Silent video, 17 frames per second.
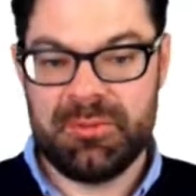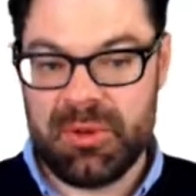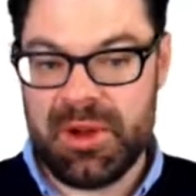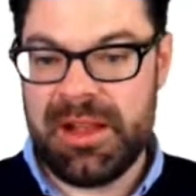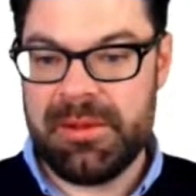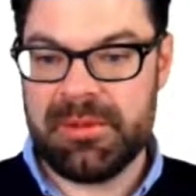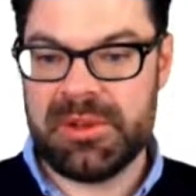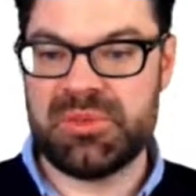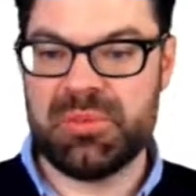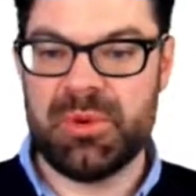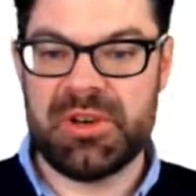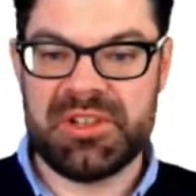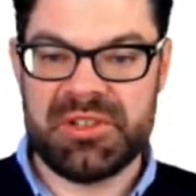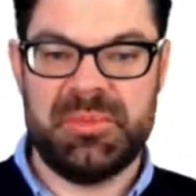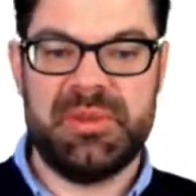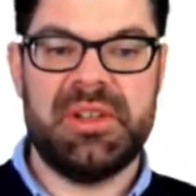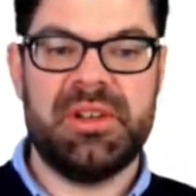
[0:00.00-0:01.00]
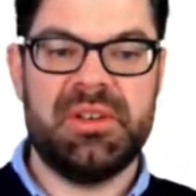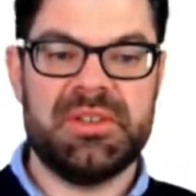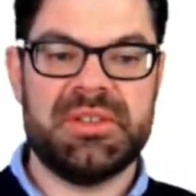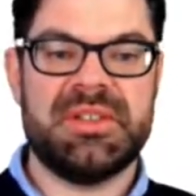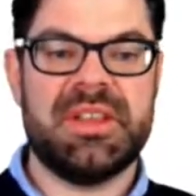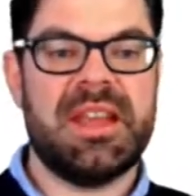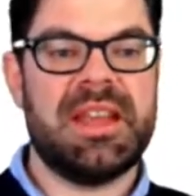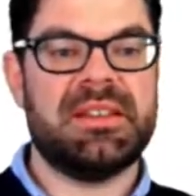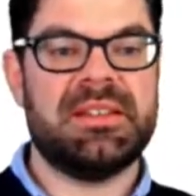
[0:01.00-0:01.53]
for high-wage workers,
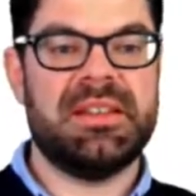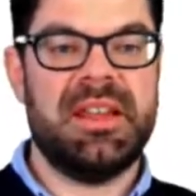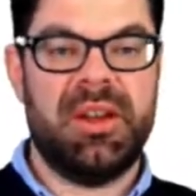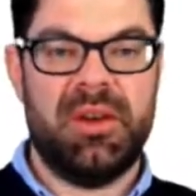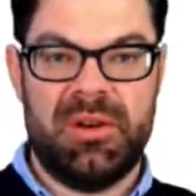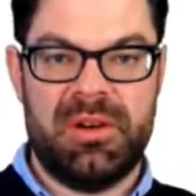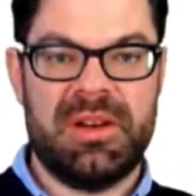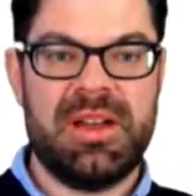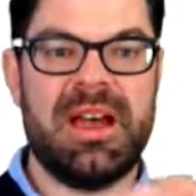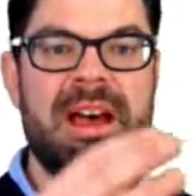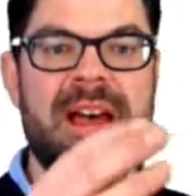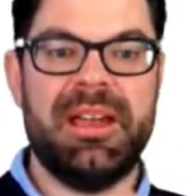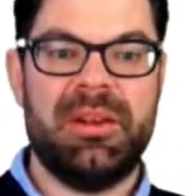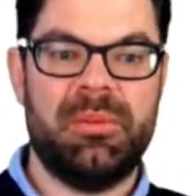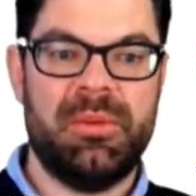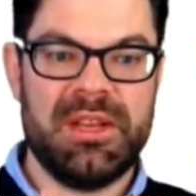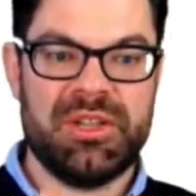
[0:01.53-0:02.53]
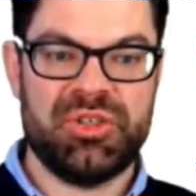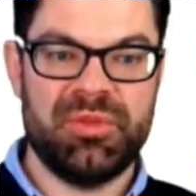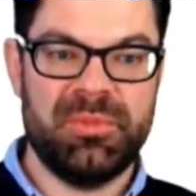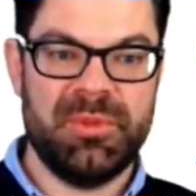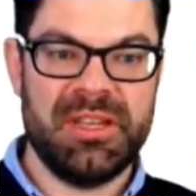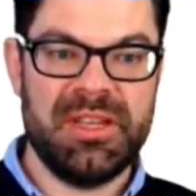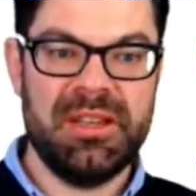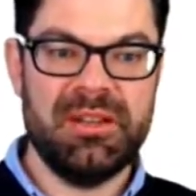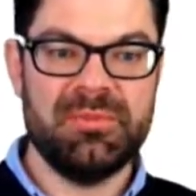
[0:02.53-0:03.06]
because they earn a higher wage to
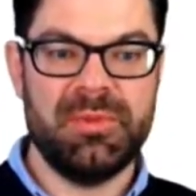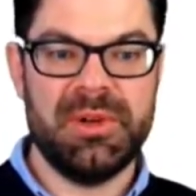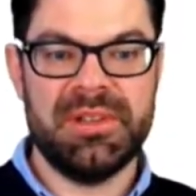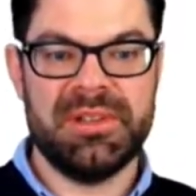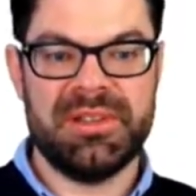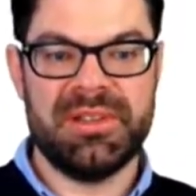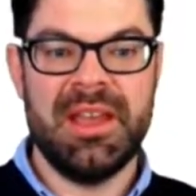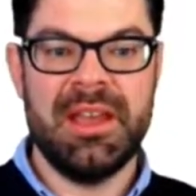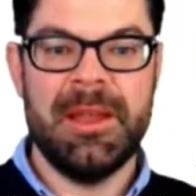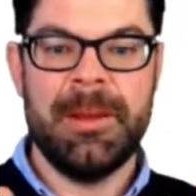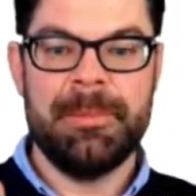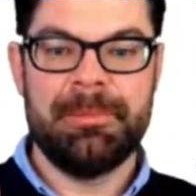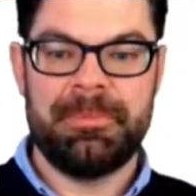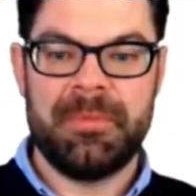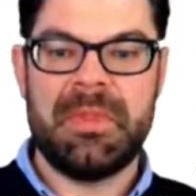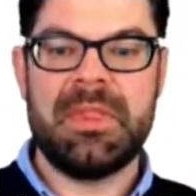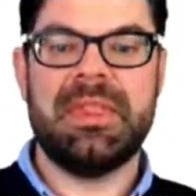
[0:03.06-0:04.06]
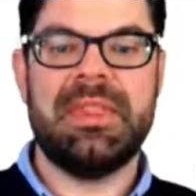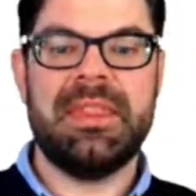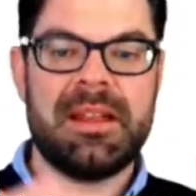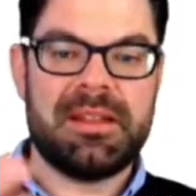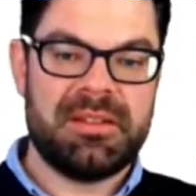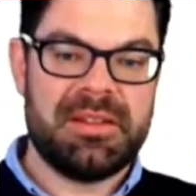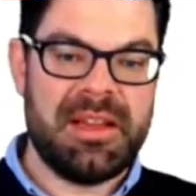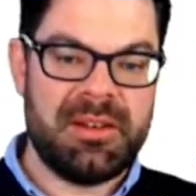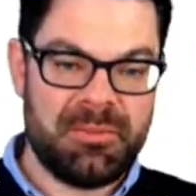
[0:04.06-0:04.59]
begin with,
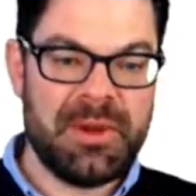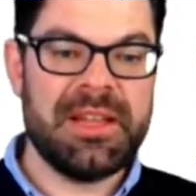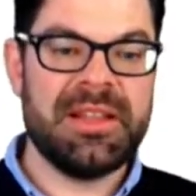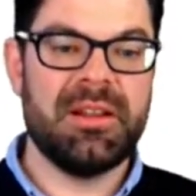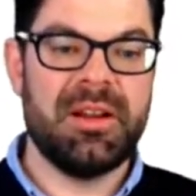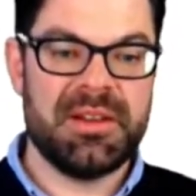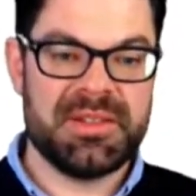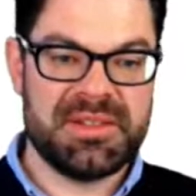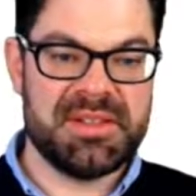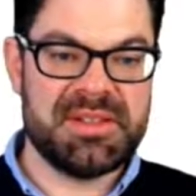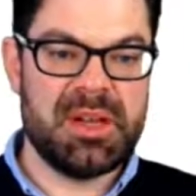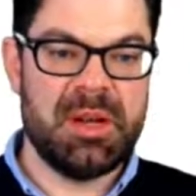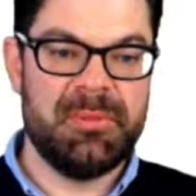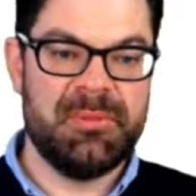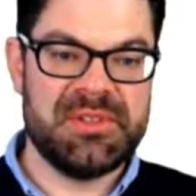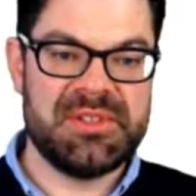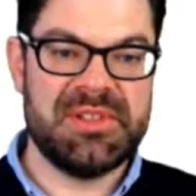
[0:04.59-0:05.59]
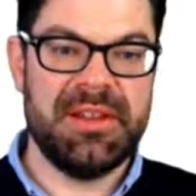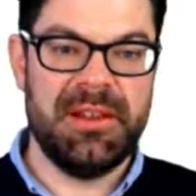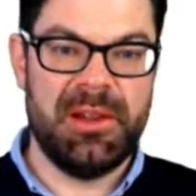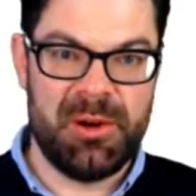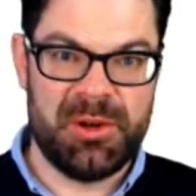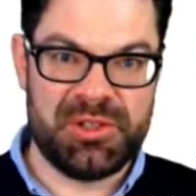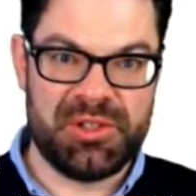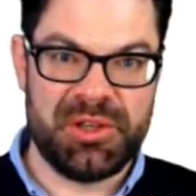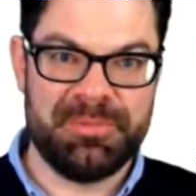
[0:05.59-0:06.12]
that deadweight loss is obviously
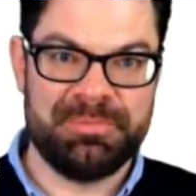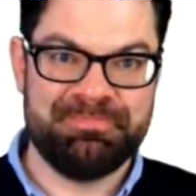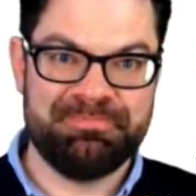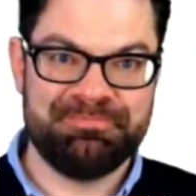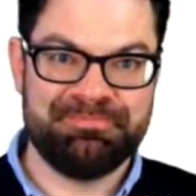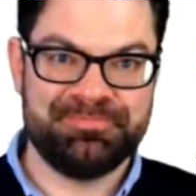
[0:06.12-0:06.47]
larger.